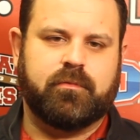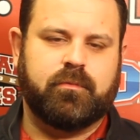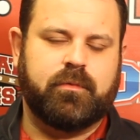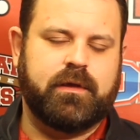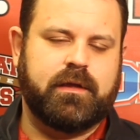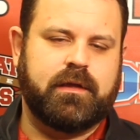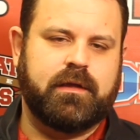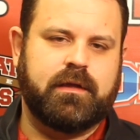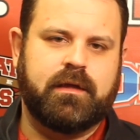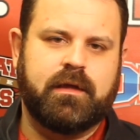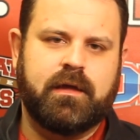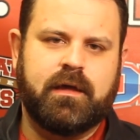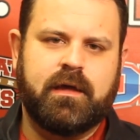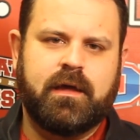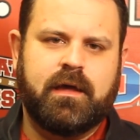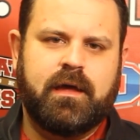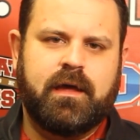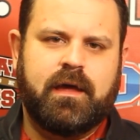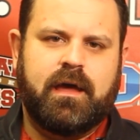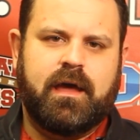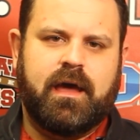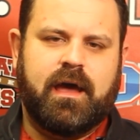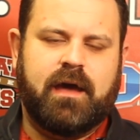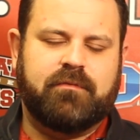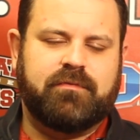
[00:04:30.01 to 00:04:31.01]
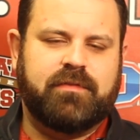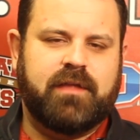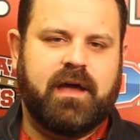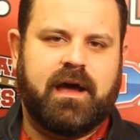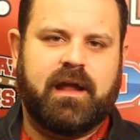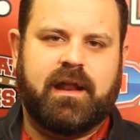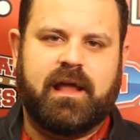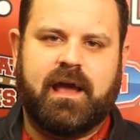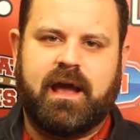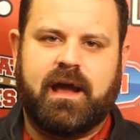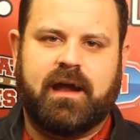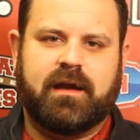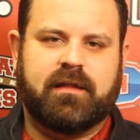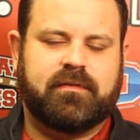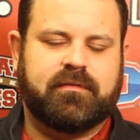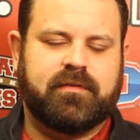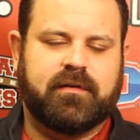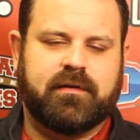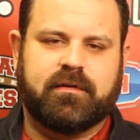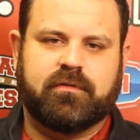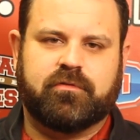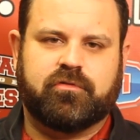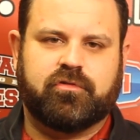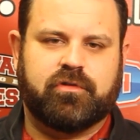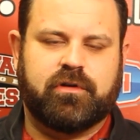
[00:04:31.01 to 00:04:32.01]
We have not had a
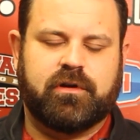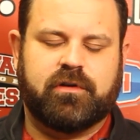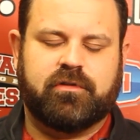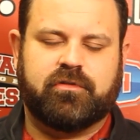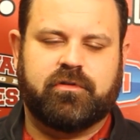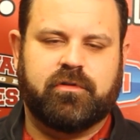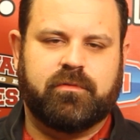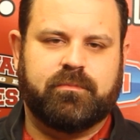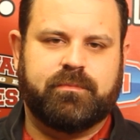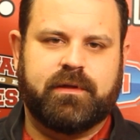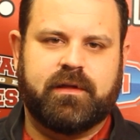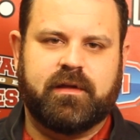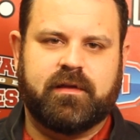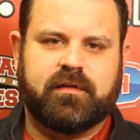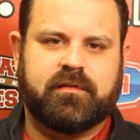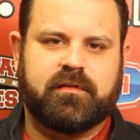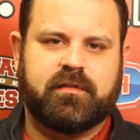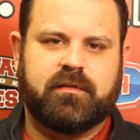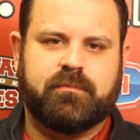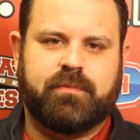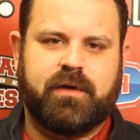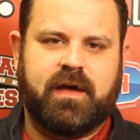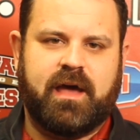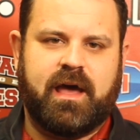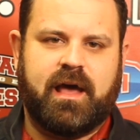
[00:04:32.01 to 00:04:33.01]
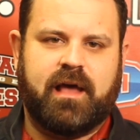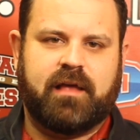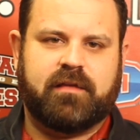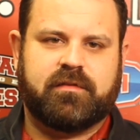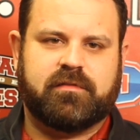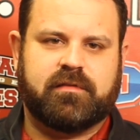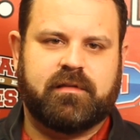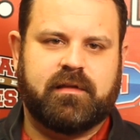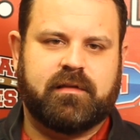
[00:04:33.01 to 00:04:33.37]
ton of traditional bigs in the past,